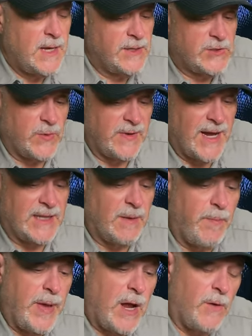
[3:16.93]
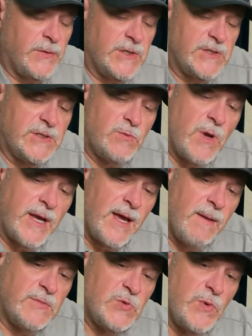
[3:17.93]
So we got the belt. This is what
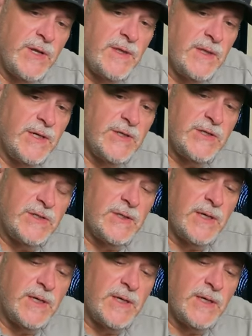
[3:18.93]
comes with this.